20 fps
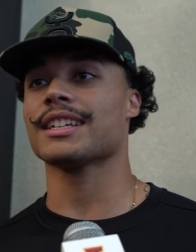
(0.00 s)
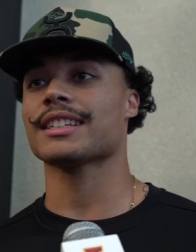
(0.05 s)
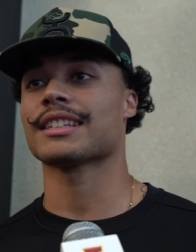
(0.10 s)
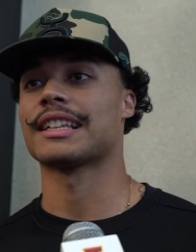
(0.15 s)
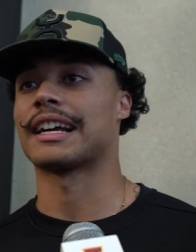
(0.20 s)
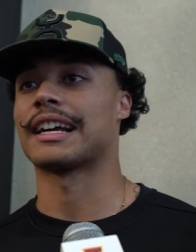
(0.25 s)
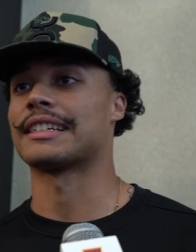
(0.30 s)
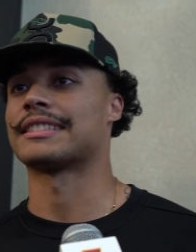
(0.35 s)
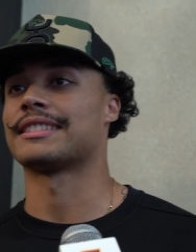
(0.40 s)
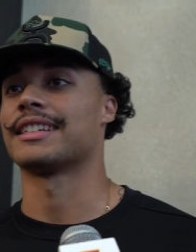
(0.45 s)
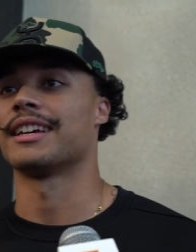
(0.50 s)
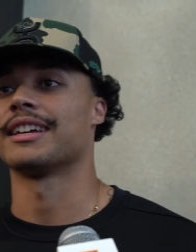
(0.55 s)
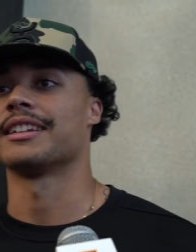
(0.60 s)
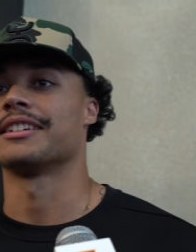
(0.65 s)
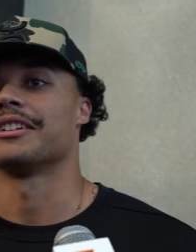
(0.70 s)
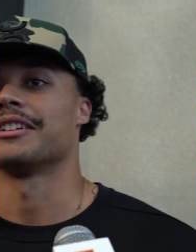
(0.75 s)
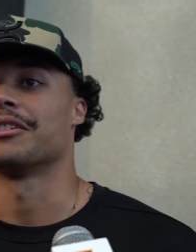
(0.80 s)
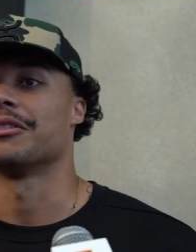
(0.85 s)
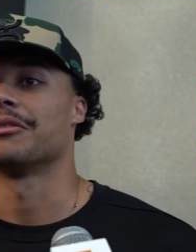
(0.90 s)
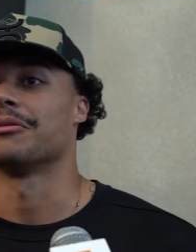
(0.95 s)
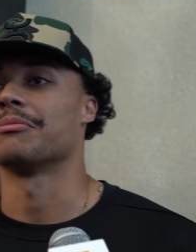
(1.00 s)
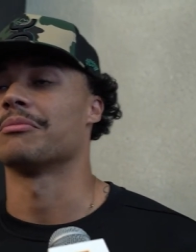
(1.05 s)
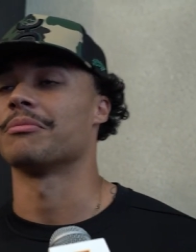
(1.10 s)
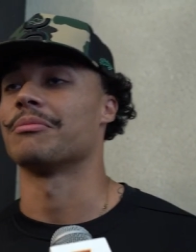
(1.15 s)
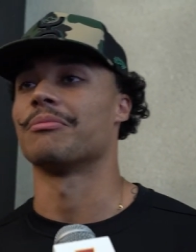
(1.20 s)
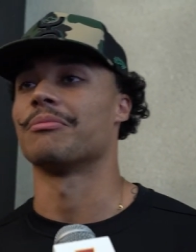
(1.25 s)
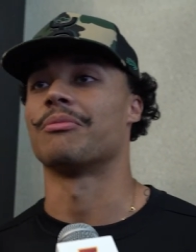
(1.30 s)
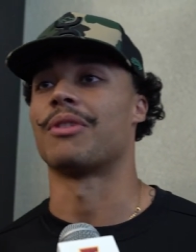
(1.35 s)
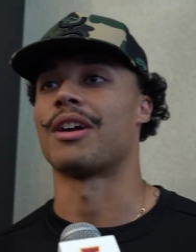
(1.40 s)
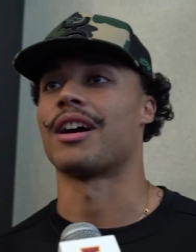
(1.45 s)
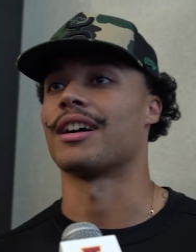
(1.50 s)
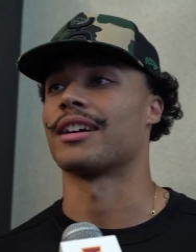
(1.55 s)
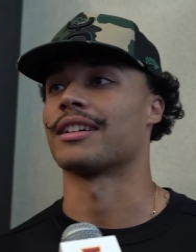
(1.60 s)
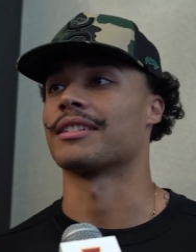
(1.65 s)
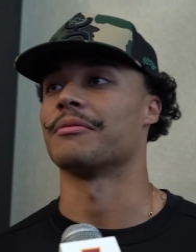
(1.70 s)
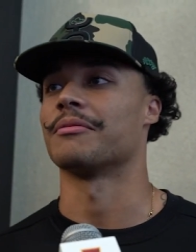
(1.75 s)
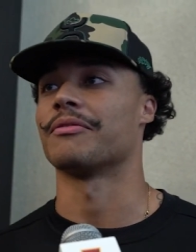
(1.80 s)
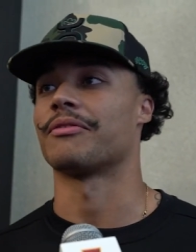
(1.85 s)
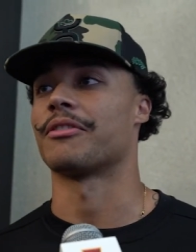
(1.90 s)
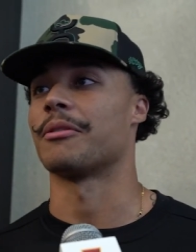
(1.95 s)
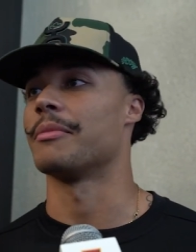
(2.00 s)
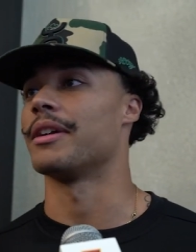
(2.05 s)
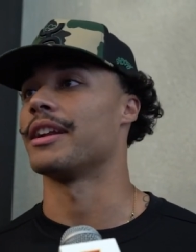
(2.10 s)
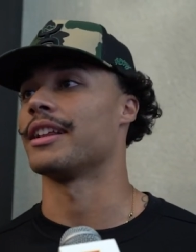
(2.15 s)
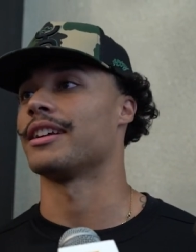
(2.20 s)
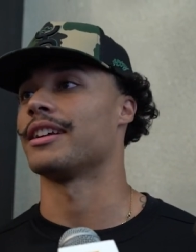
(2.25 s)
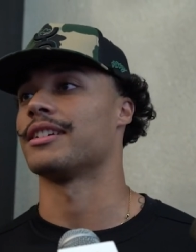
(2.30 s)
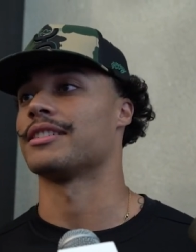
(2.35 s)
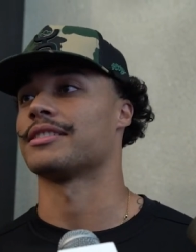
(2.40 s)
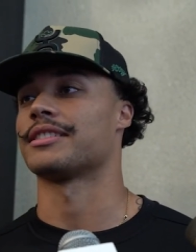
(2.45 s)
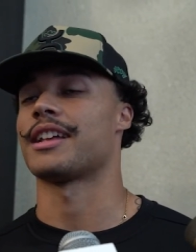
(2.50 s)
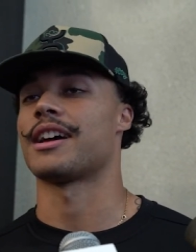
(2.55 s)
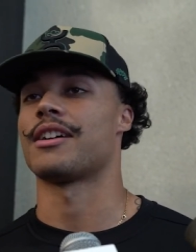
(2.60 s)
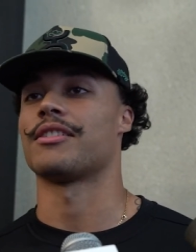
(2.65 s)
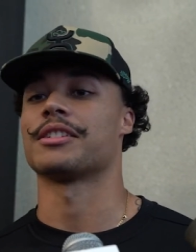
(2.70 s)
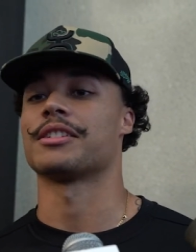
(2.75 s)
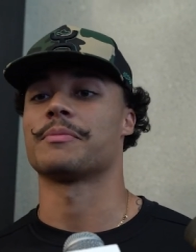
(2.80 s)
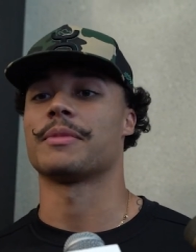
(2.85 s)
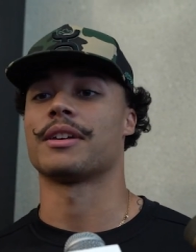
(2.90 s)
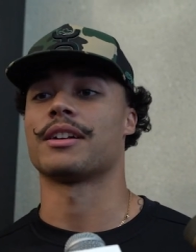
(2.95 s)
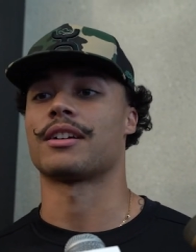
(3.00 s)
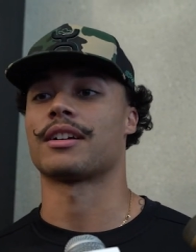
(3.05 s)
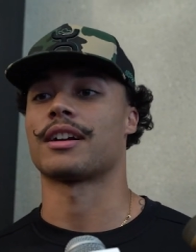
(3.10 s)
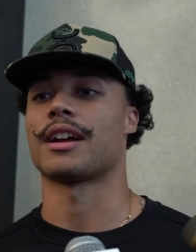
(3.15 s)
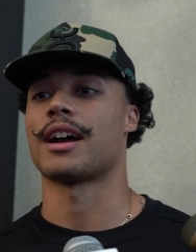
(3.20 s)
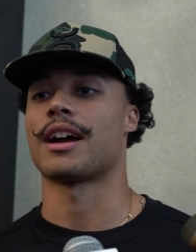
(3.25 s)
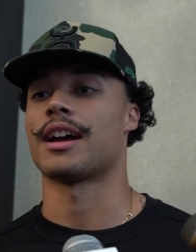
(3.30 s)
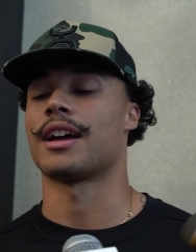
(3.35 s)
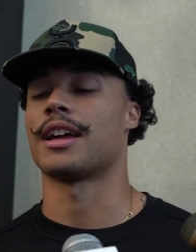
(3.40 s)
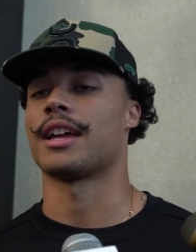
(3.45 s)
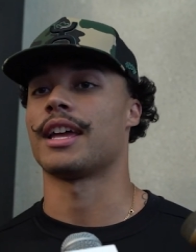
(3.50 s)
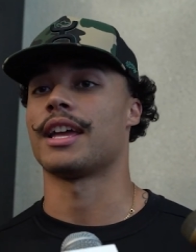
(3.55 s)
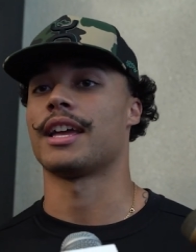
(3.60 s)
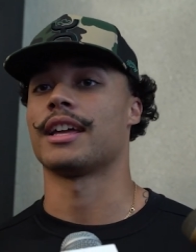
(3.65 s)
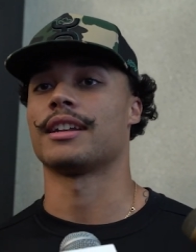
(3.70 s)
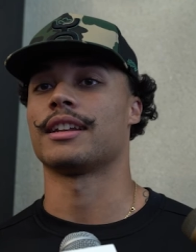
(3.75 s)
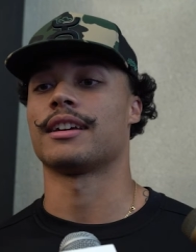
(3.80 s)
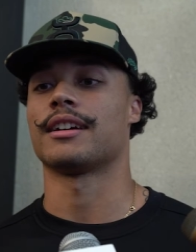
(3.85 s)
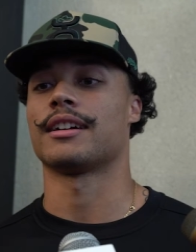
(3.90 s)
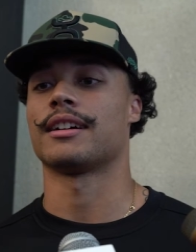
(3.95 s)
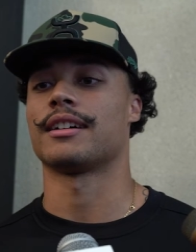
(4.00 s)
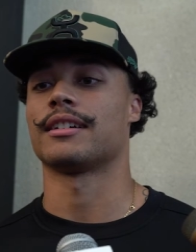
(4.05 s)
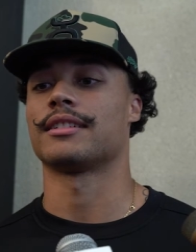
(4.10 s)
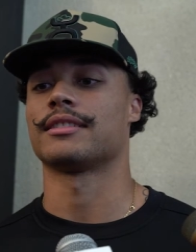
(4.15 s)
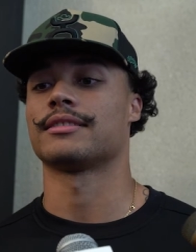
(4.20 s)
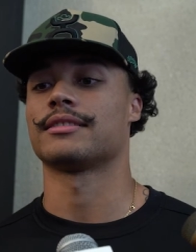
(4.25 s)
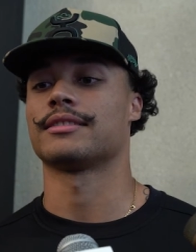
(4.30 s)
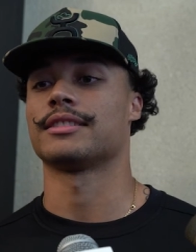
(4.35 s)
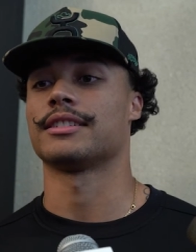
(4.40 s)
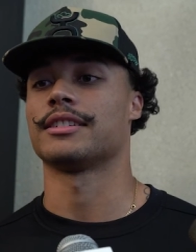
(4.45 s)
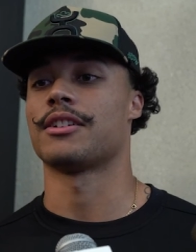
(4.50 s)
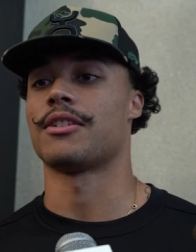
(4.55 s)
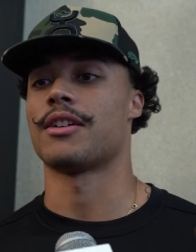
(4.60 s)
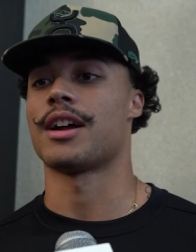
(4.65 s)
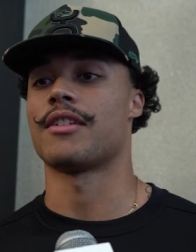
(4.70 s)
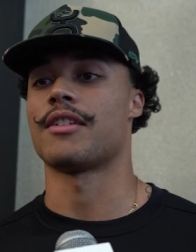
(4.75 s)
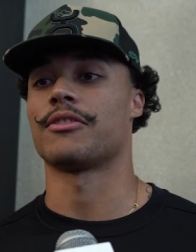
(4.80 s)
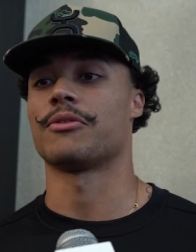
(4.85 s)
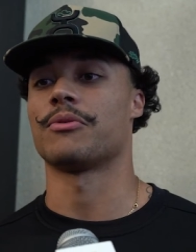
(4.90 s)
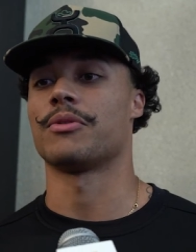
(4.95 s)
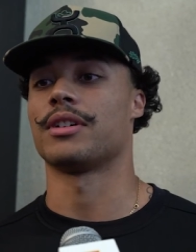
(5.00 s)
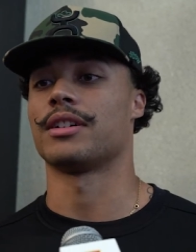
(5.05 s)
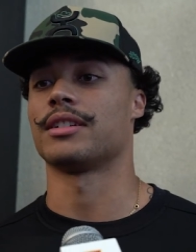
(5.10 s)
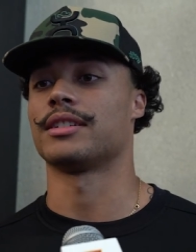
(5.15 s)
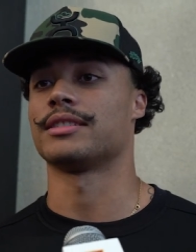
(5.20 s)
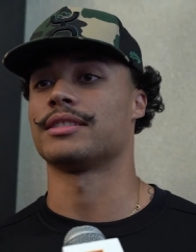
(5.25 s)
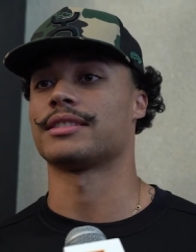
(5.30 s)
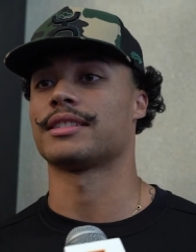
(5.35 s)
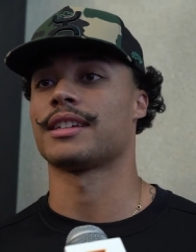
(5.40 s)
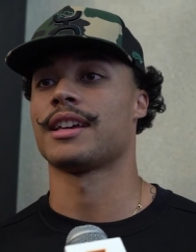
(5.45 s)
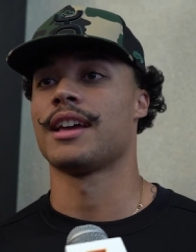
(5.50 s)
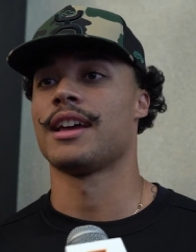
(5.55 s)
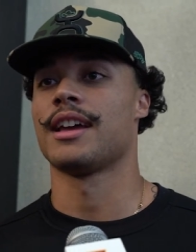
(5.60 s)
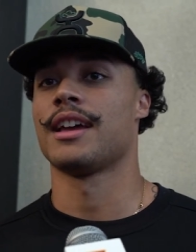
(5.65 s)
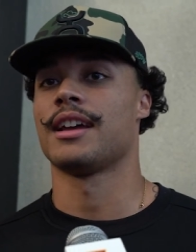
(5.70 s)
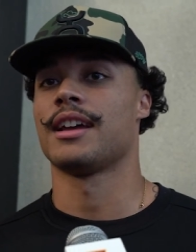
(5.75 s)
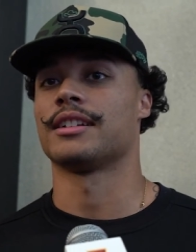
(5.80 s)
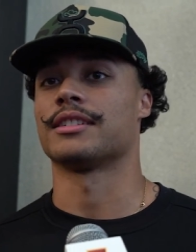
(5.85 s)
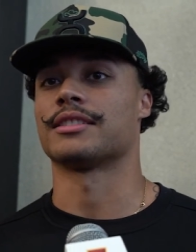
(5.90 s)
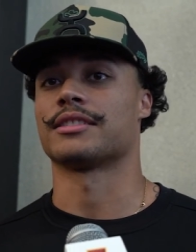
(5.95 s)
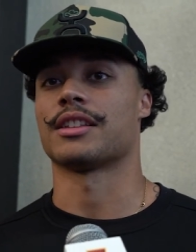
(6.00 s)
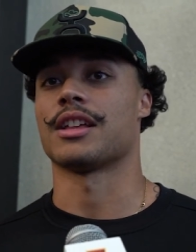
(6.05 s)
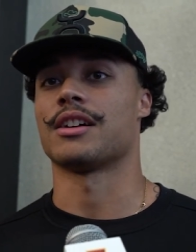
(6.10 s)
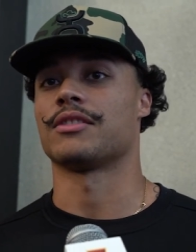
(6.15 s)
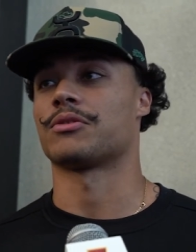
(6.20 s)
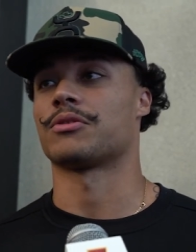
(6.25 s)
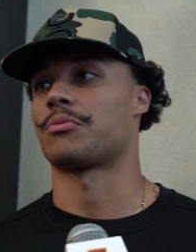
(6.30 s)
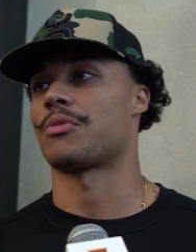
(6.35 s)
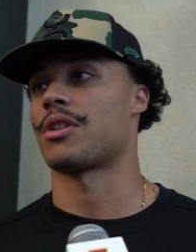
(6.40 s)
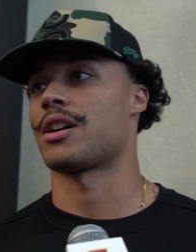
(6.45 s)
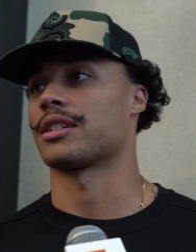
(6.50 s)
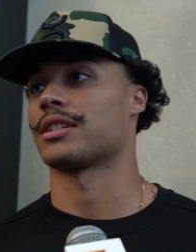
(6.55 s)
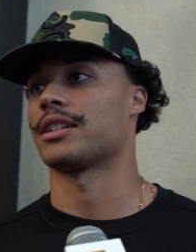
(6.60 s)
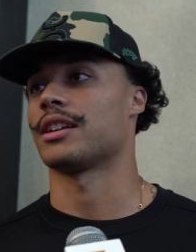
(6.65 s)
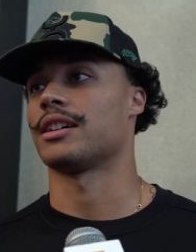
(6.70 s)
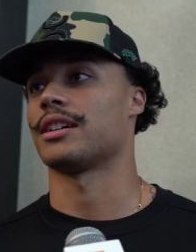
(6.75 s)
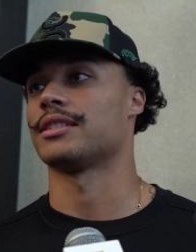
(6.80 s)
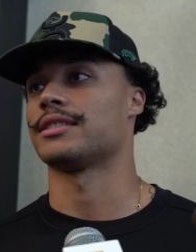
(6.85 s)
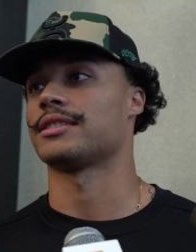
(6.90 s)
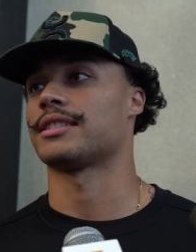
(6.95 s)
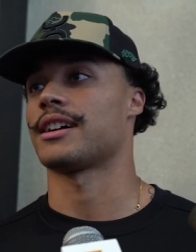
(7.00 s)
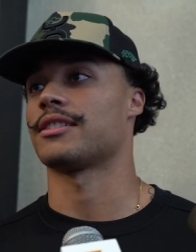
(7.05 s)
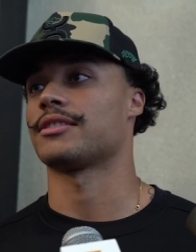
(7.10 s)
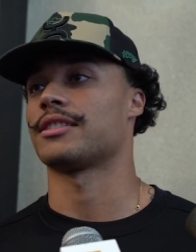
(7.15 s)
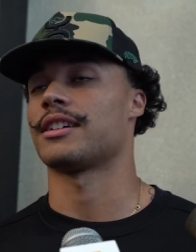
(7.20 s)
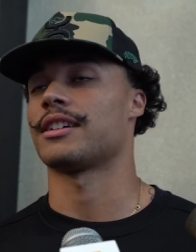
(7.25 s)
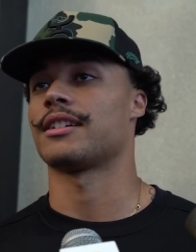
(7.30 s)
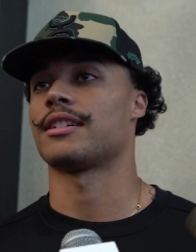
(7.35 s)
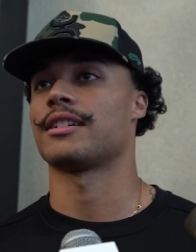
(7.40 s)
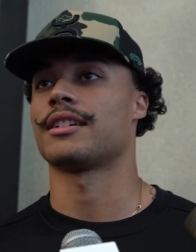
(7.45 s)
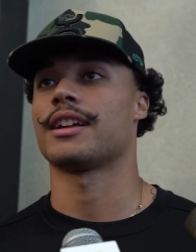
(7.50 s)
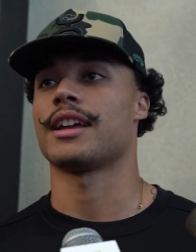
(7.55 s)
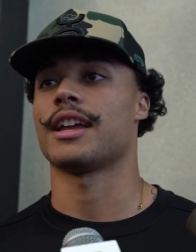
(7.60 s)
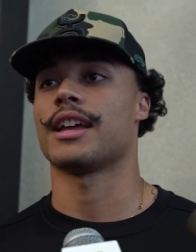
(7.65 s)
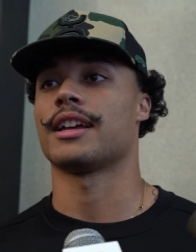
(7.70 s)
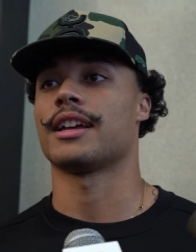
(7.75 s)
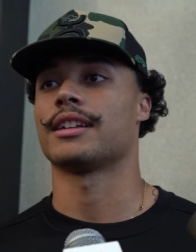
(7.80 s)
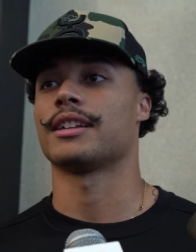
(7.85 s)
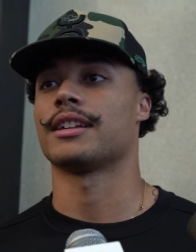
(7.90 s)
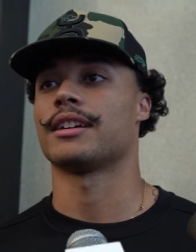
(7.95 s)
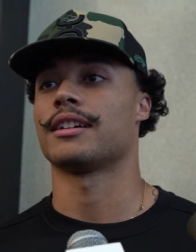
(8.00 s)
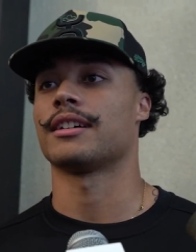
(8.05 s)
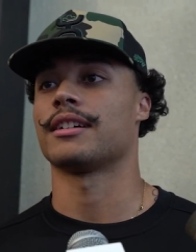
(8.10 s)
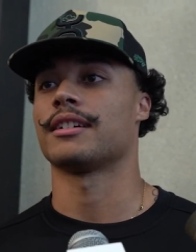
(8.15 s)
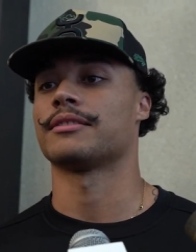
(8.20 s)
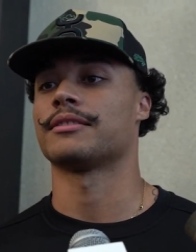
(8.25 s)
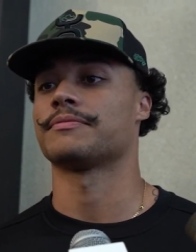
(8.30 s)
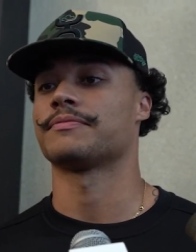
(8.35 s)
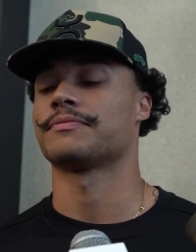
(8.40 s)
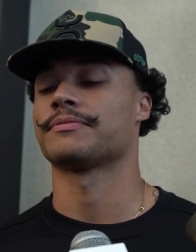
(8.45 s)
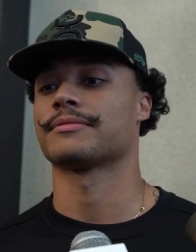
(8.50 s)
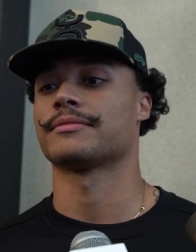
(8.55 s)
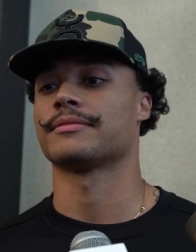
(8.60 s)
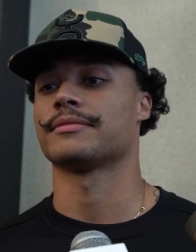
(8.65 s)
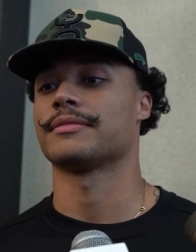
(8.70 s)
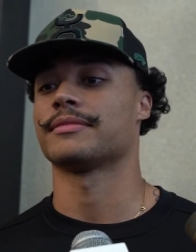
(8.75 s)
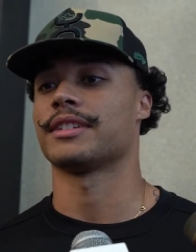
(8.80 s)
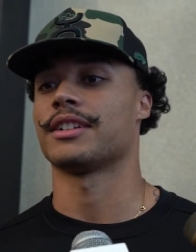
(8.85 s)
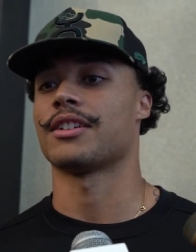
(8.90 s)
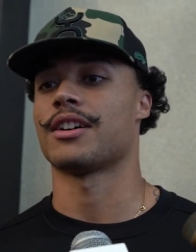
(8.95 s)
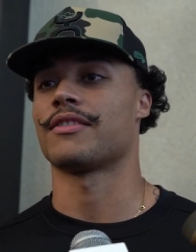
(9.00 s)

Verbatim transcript: like I said, you know, Brock for many years now has been our guy, and uh, you know everyone is just loves what Brock does out there, and uh, you know